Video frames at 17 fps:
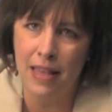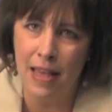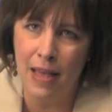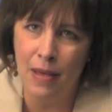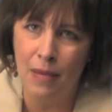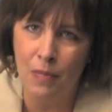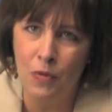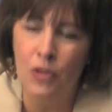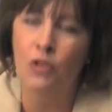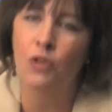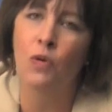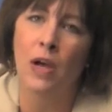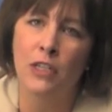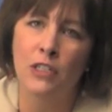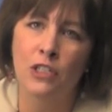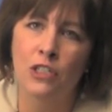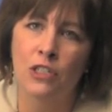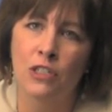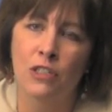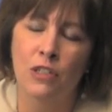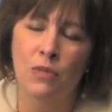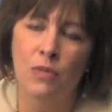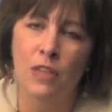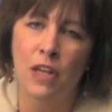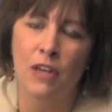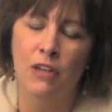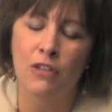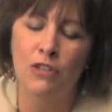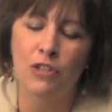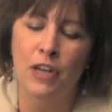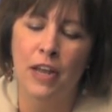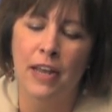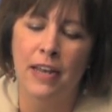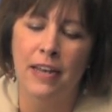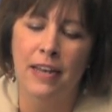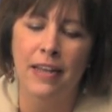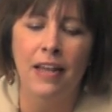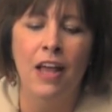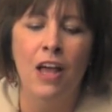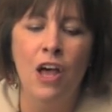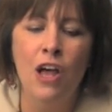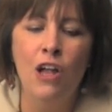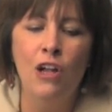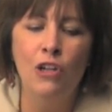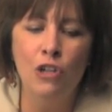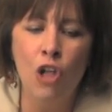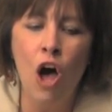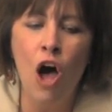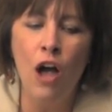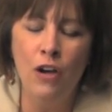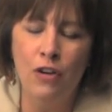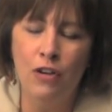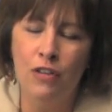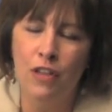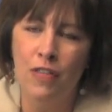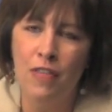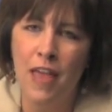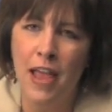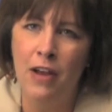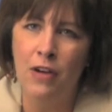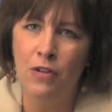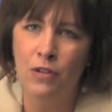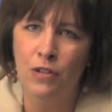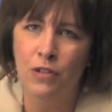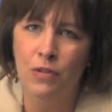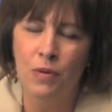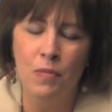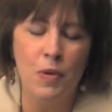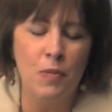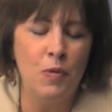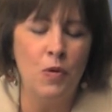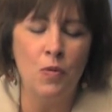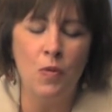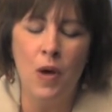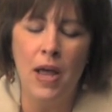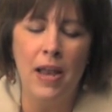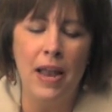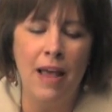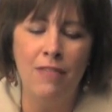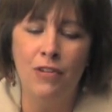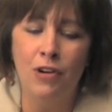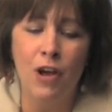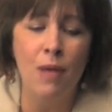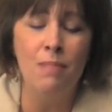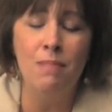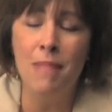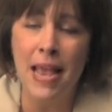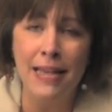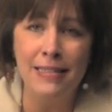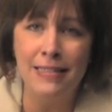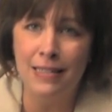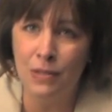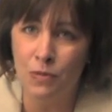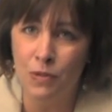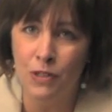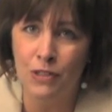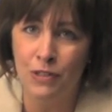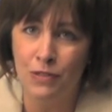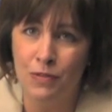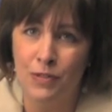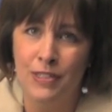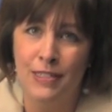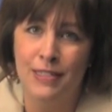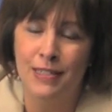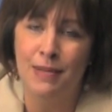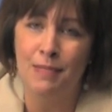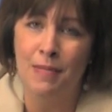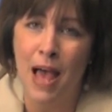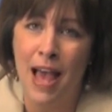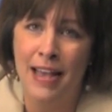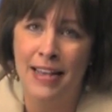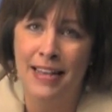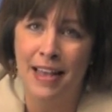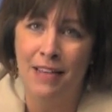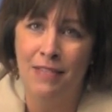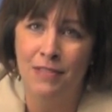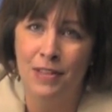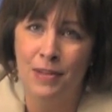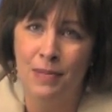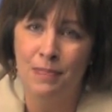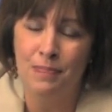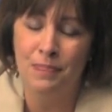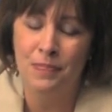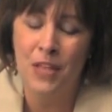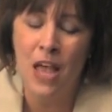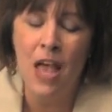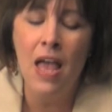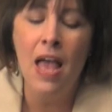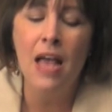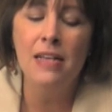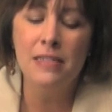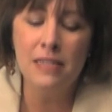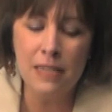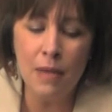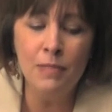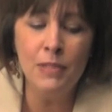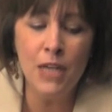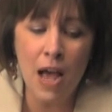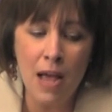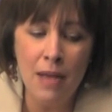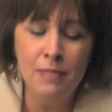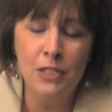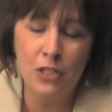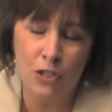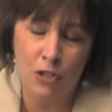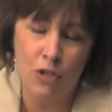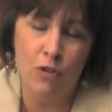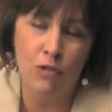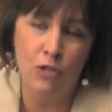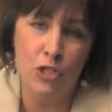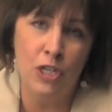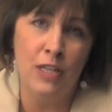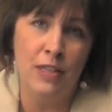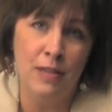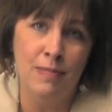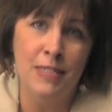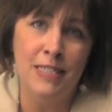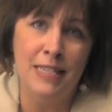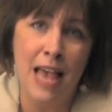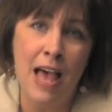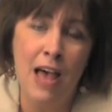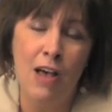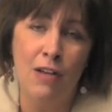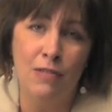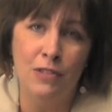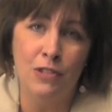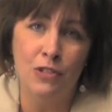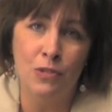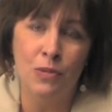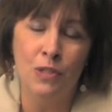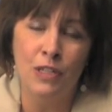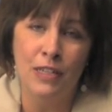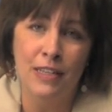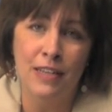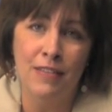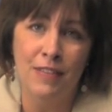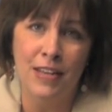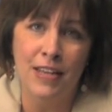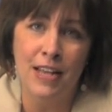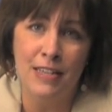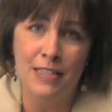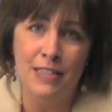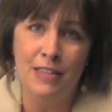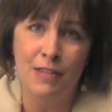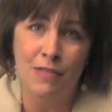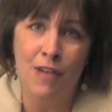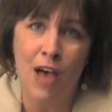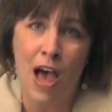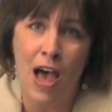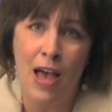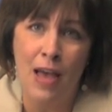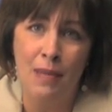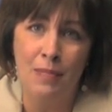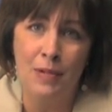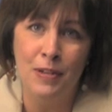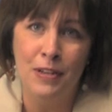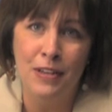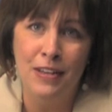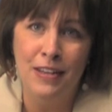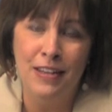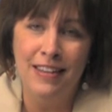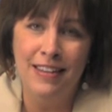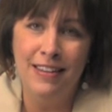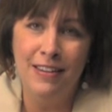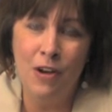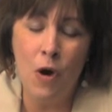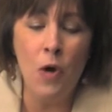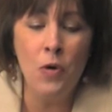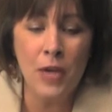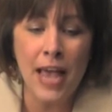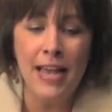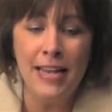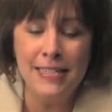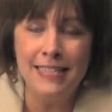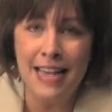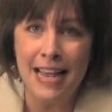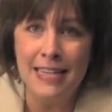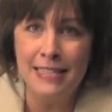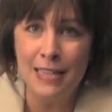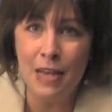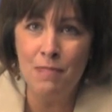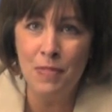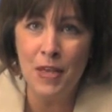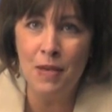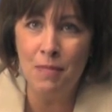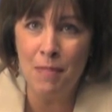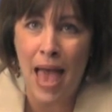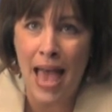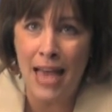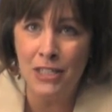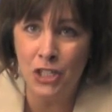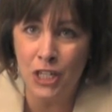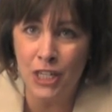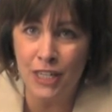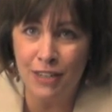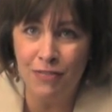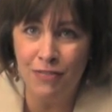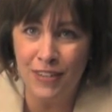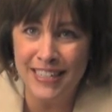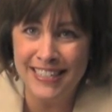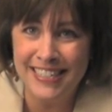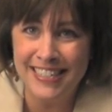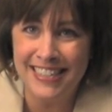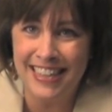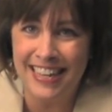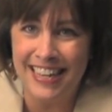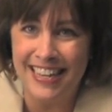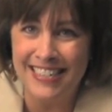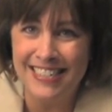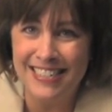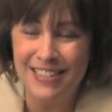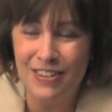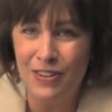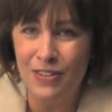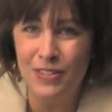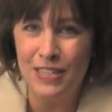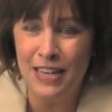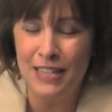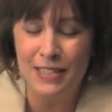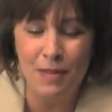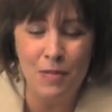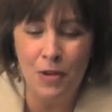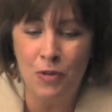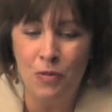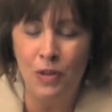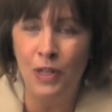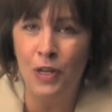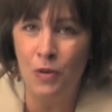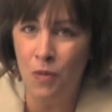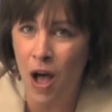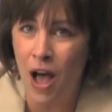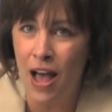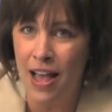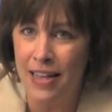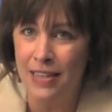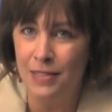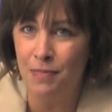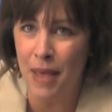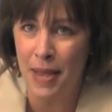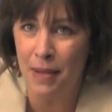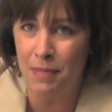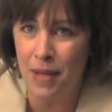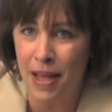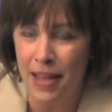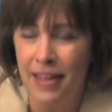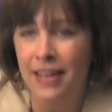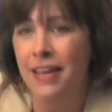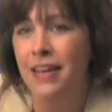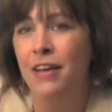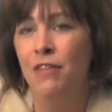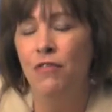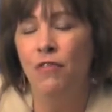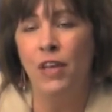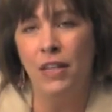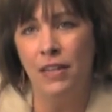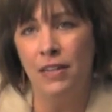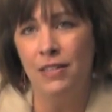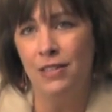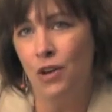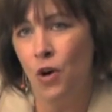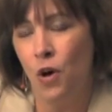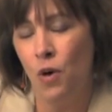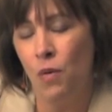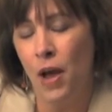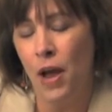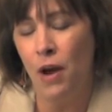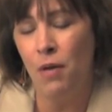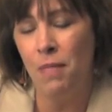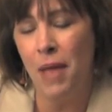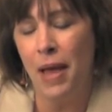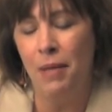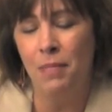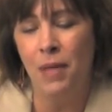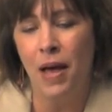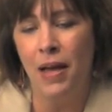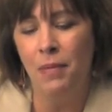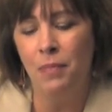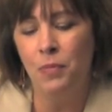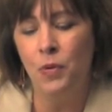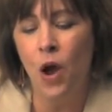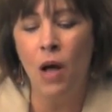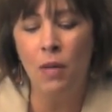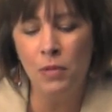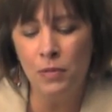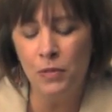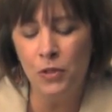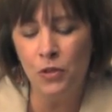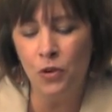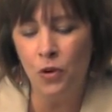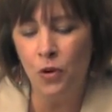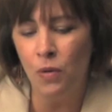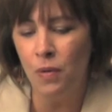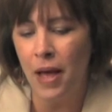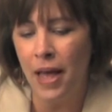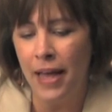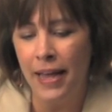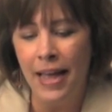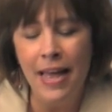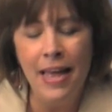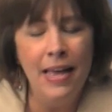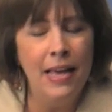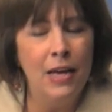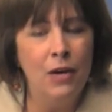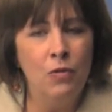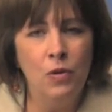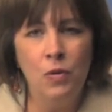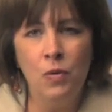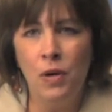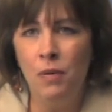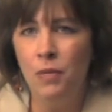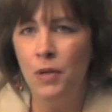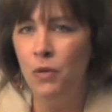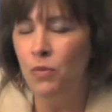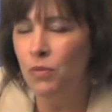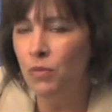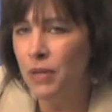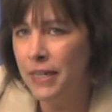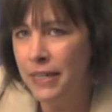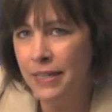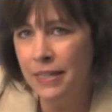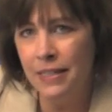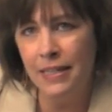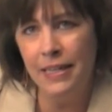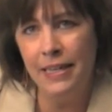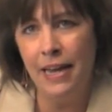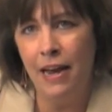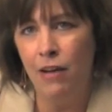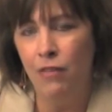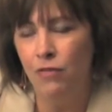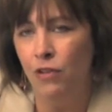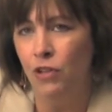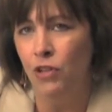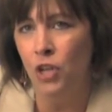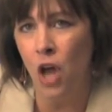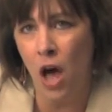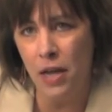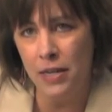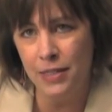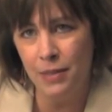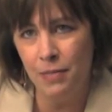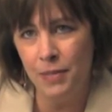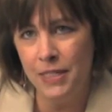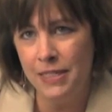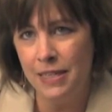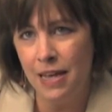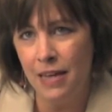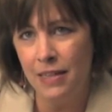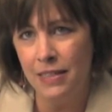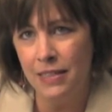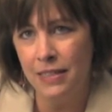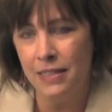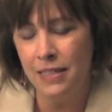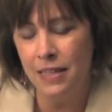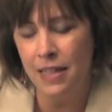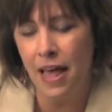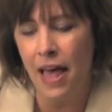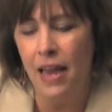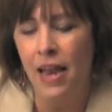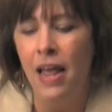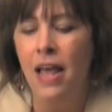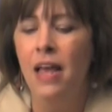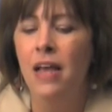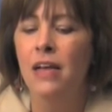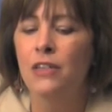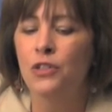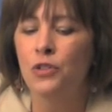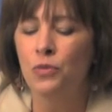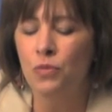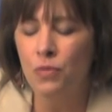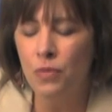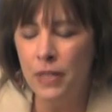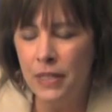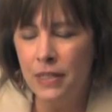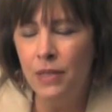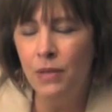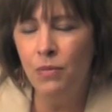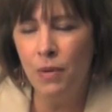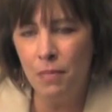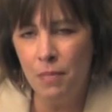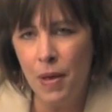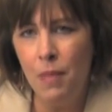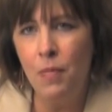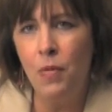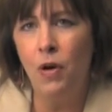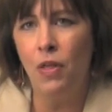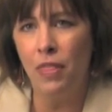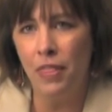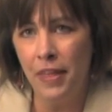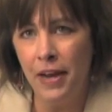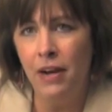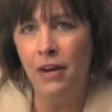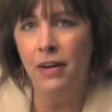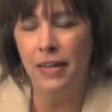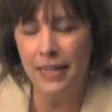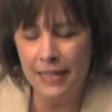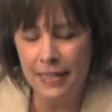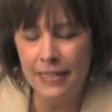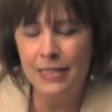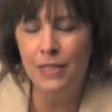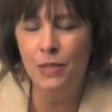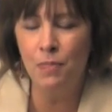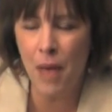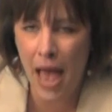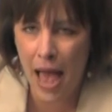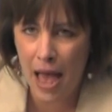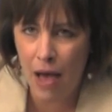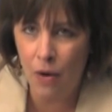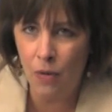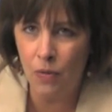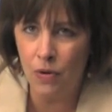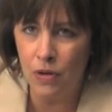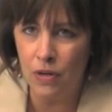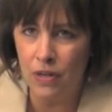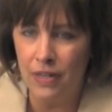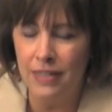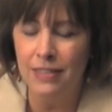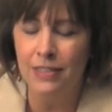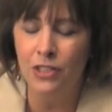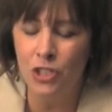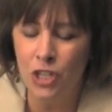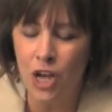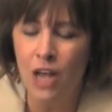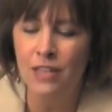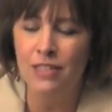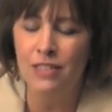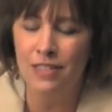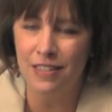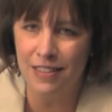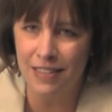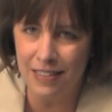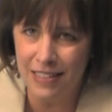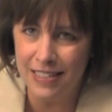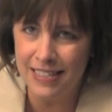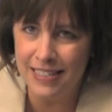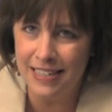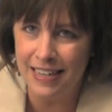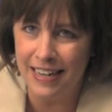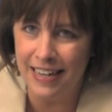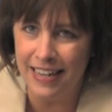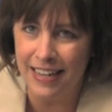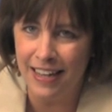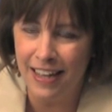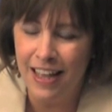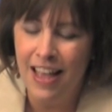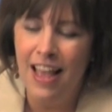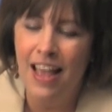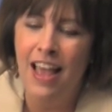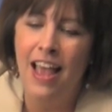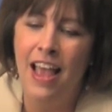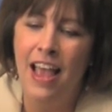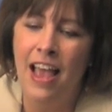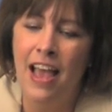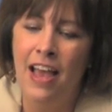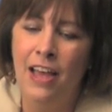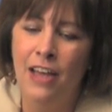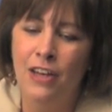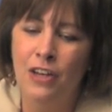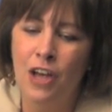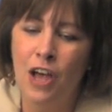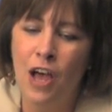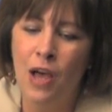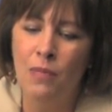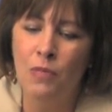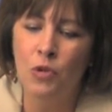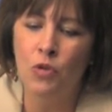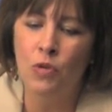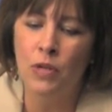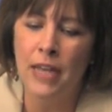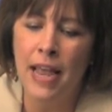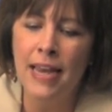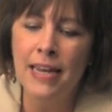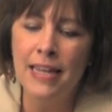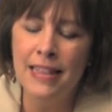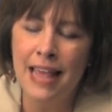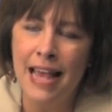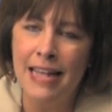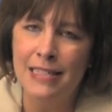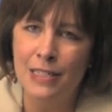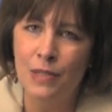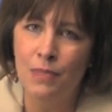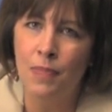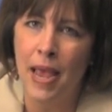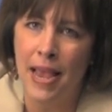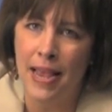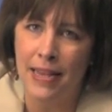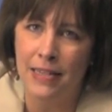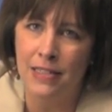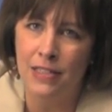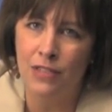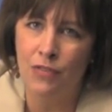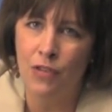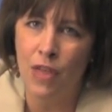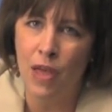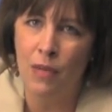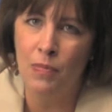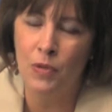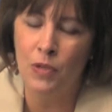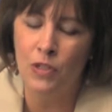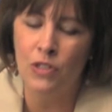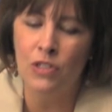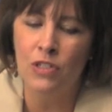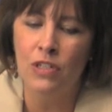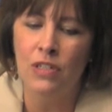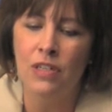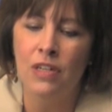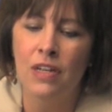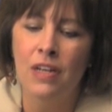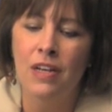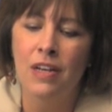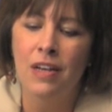them with questions and with understanding longer than they are going to remember whatever amazing words of wisdom I gave them. Sometimes the coachee themselves is really giving us the vibe, okay, say something magic, fix this, say something really wise, make my feelings go away or make my problems go away. And we want to be really careful not to be sucked into that, to really remember there is power in just the listening and creating that space for that person